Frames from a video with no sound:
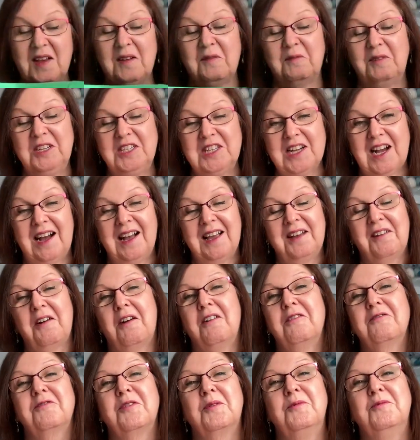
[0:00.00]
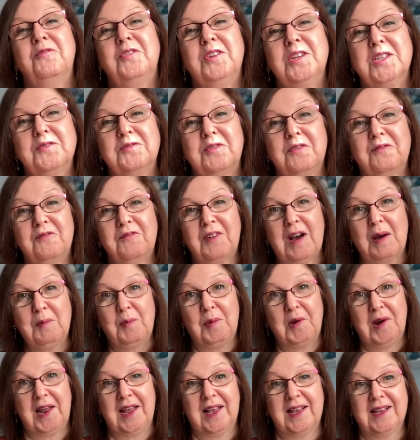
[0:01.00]
which I got from First for
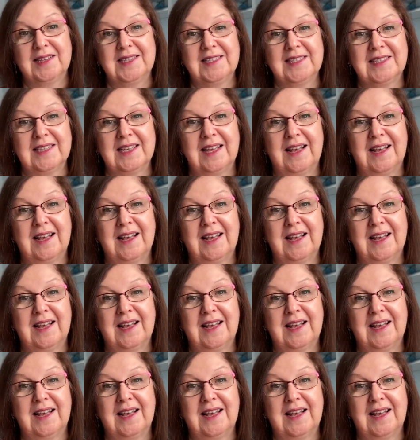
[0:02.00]
Fabrics